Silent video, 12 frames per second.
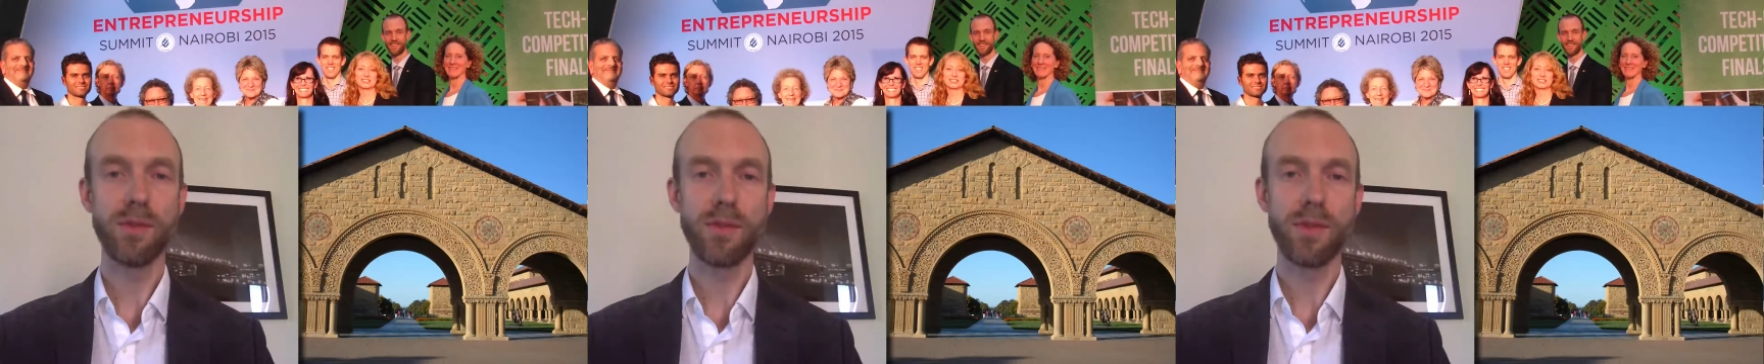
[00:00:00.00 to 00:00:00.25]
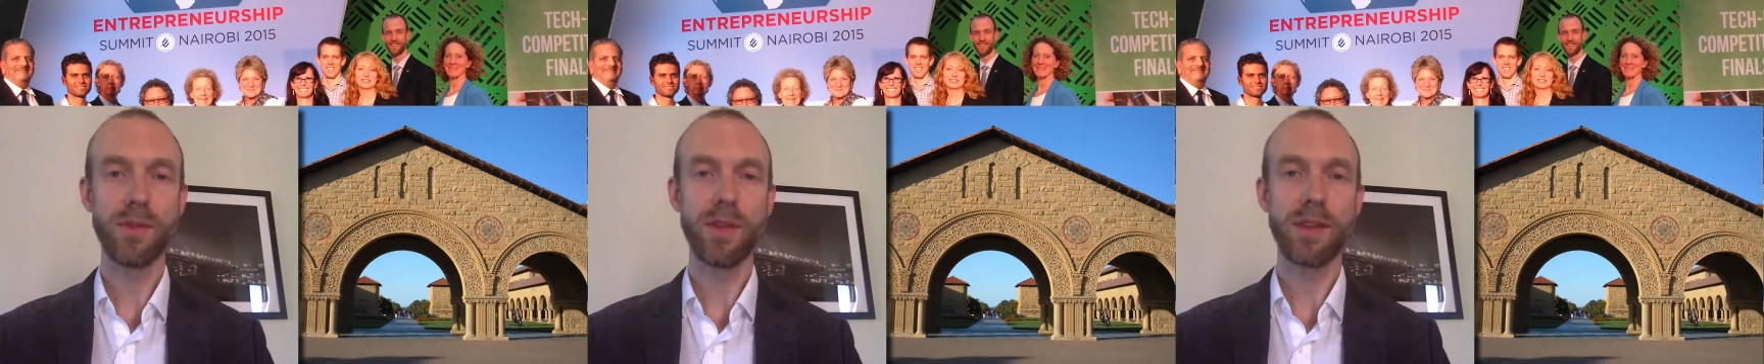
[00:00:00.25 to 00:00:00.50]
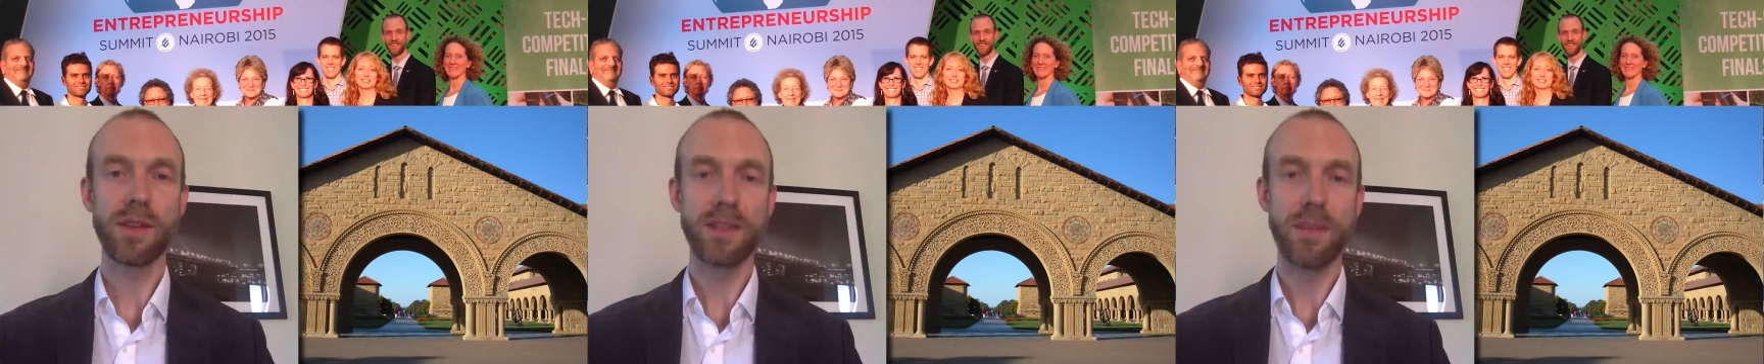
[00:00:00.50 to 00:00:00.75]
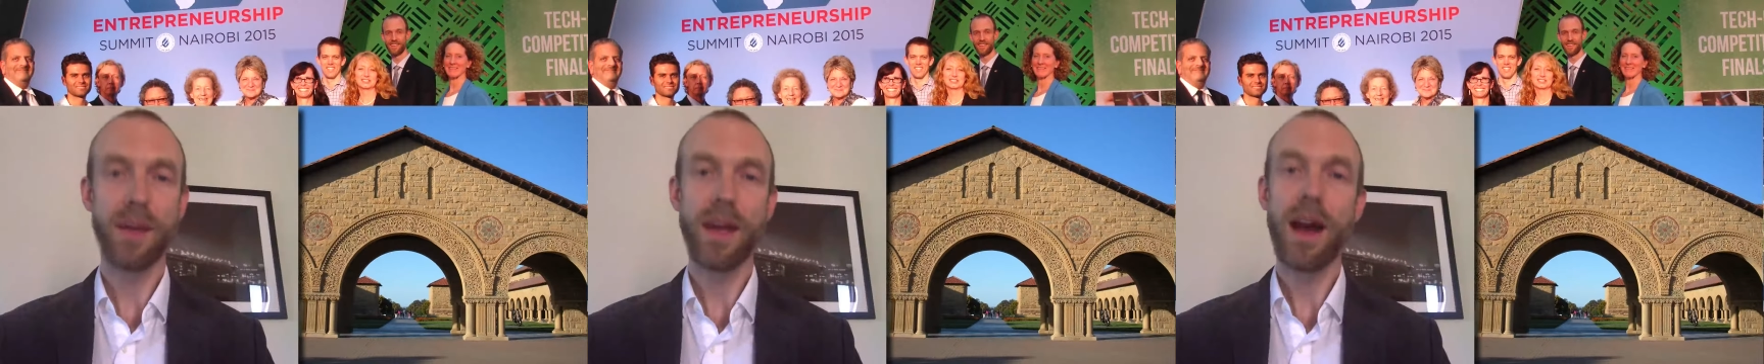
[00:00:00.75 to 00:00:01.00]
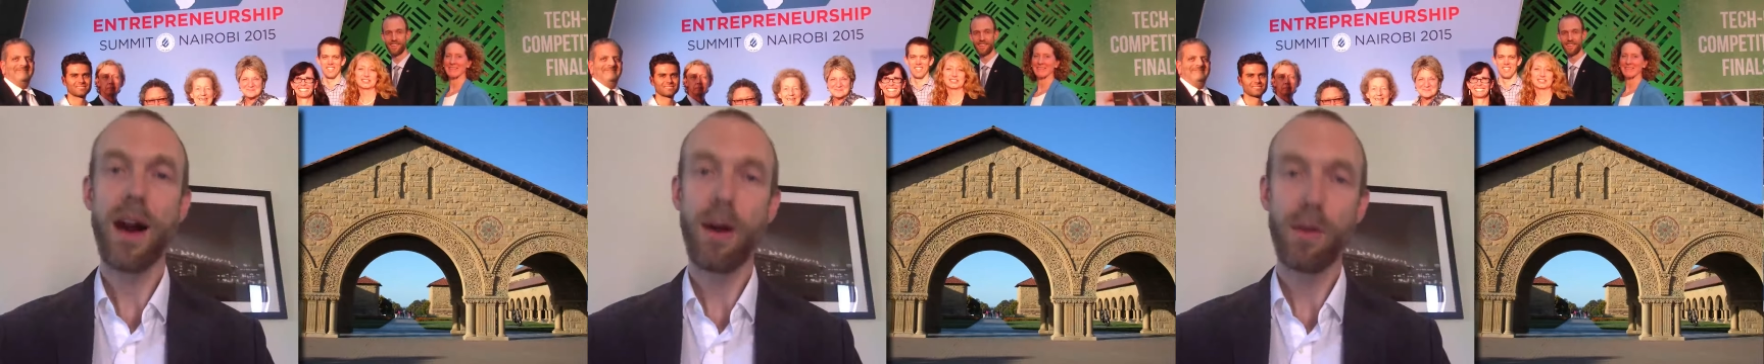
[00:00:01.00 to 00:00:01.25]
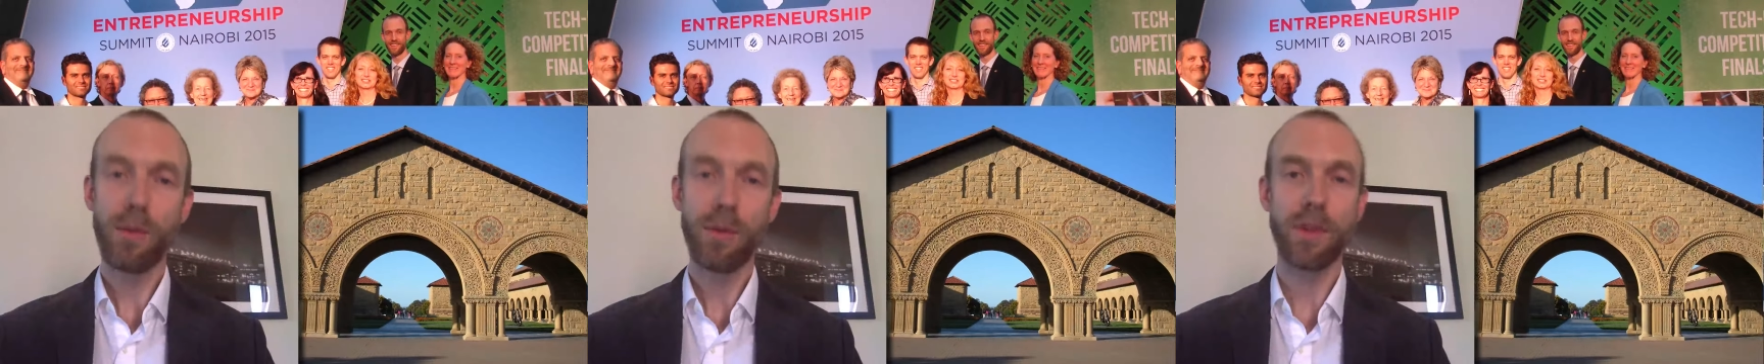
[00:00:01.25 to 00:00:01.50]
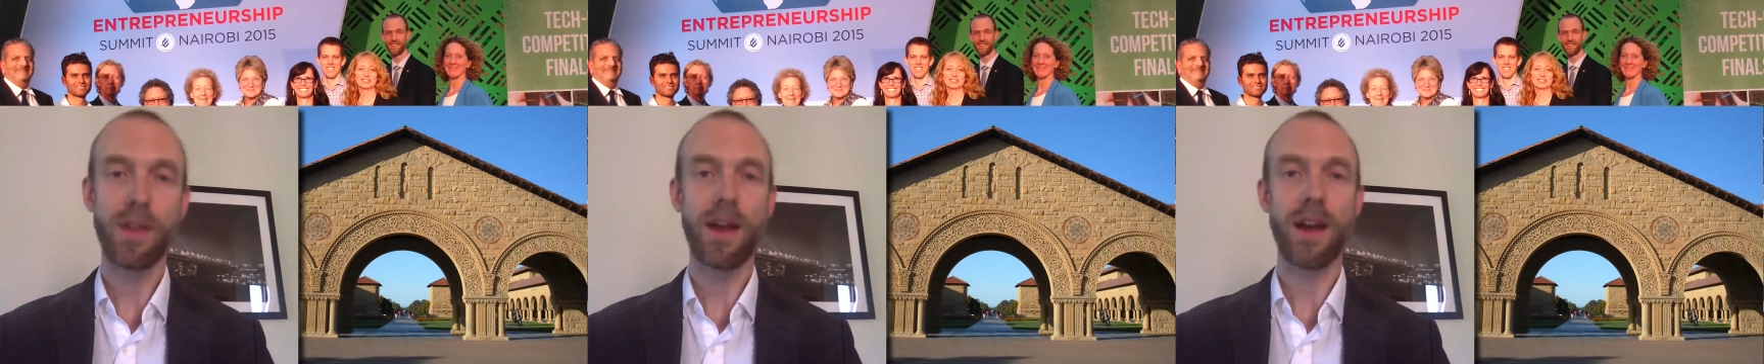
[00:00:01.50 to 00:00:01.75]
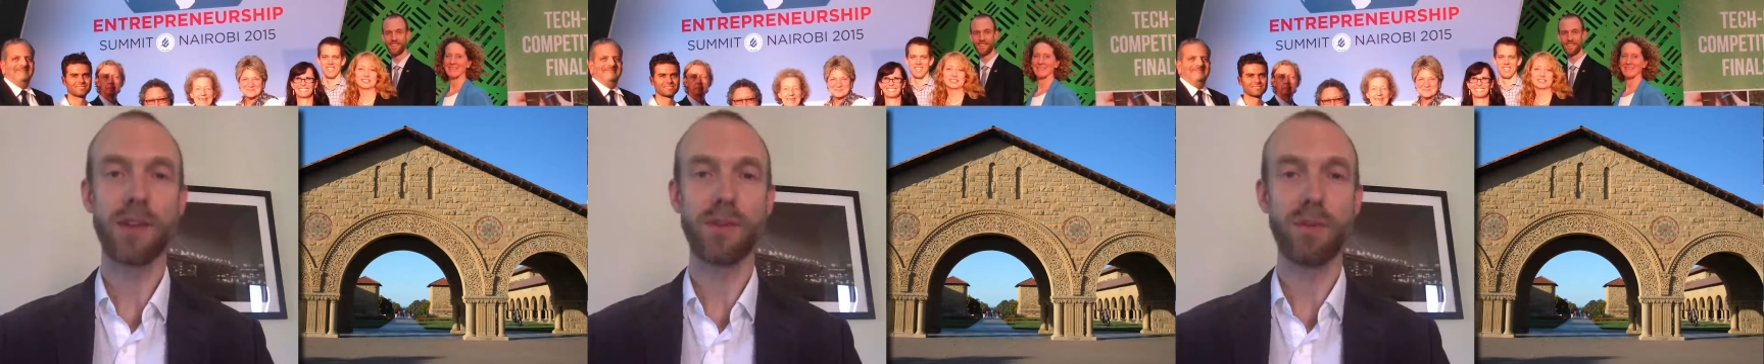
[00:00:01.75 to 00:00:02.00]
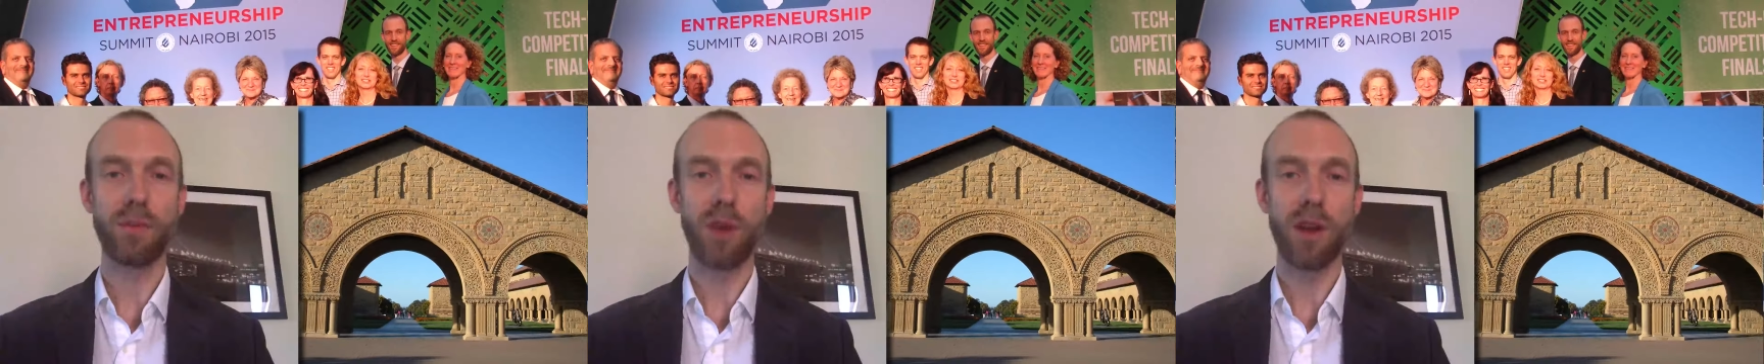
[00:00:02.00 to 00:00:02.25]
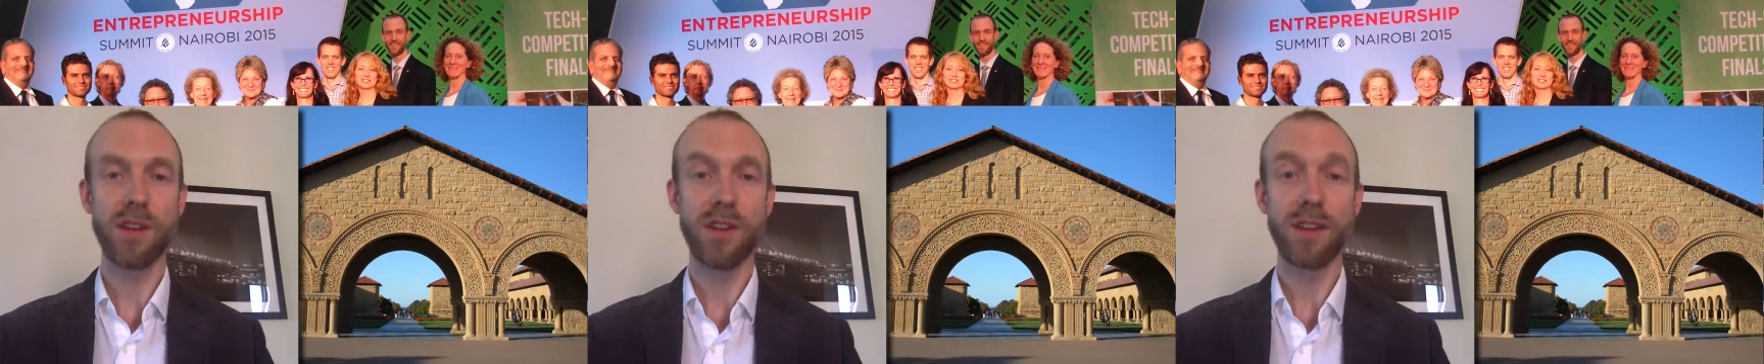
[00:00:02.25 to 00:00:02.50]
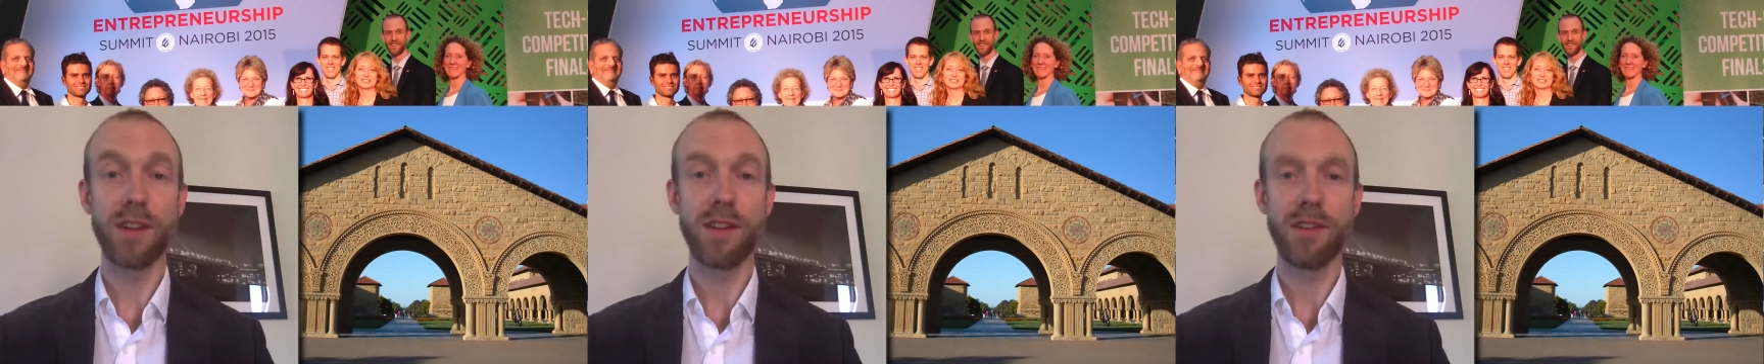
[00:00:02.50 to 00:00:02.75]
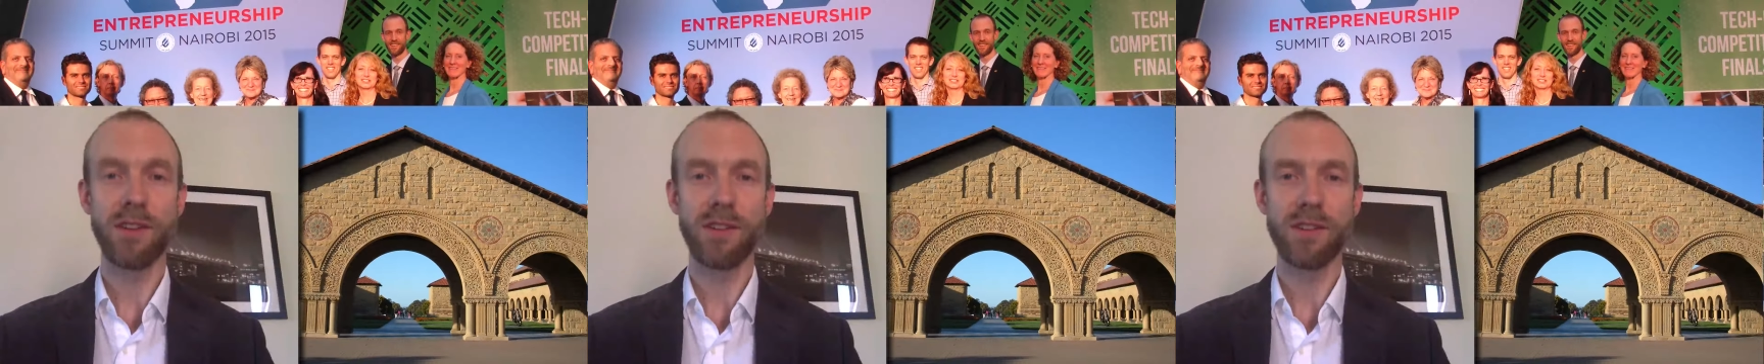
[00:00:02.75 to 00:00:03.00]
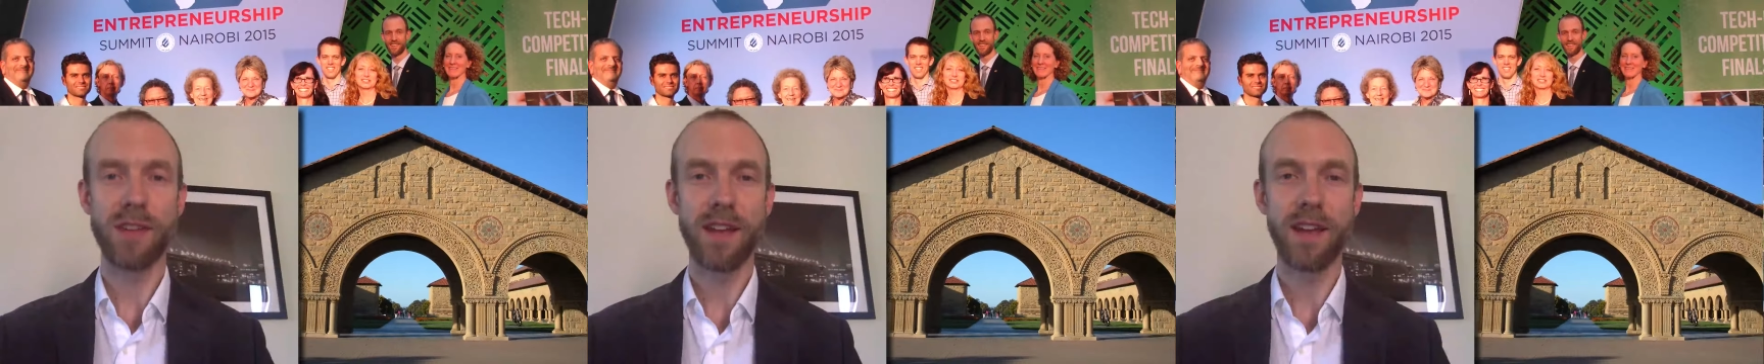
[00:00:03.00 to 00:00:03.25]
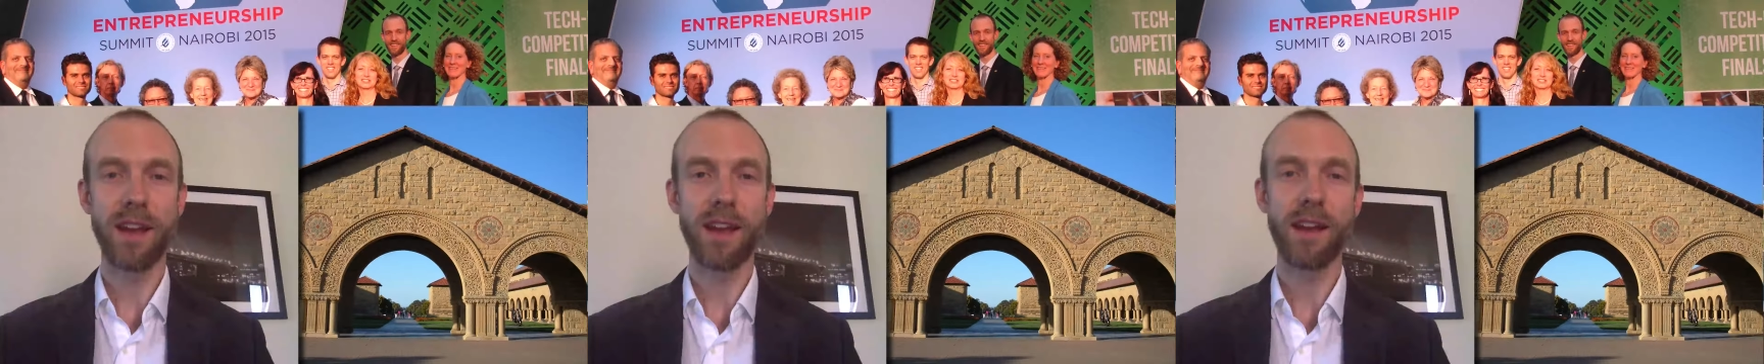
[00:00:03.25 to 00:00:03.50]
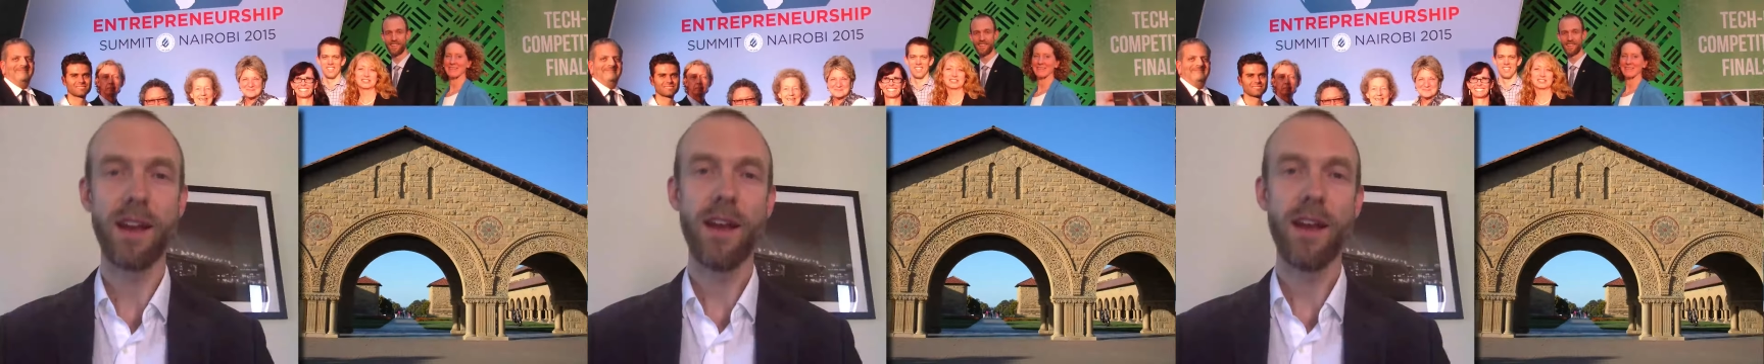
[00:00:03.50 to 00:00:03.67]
to things that may help with the actual project that you're undertaking.